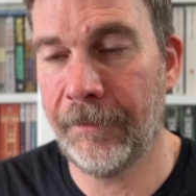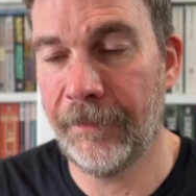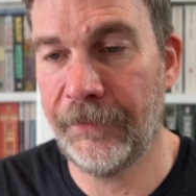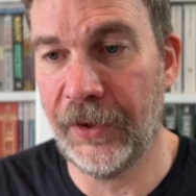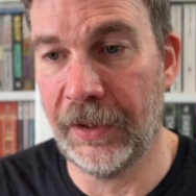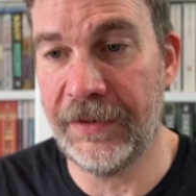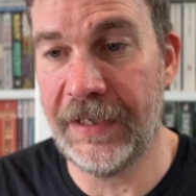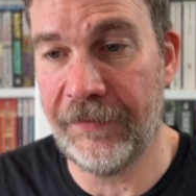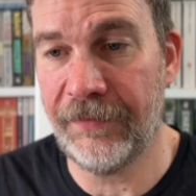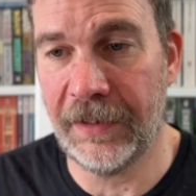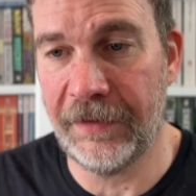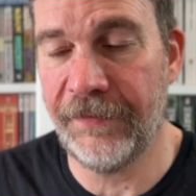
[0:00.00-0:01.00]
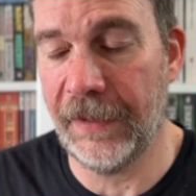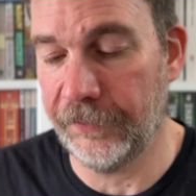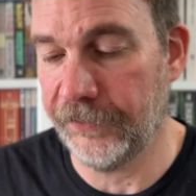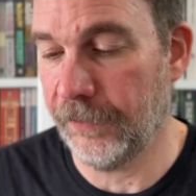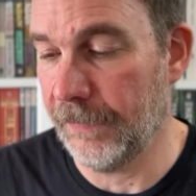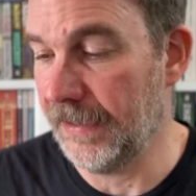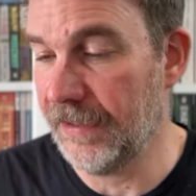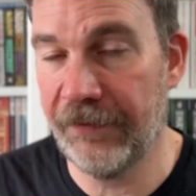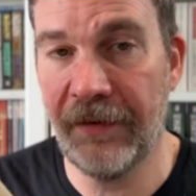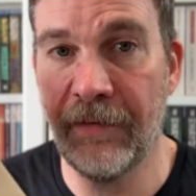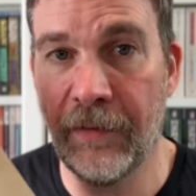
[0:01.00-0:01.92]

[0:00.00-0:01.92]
So it definitely felt to me, it definitely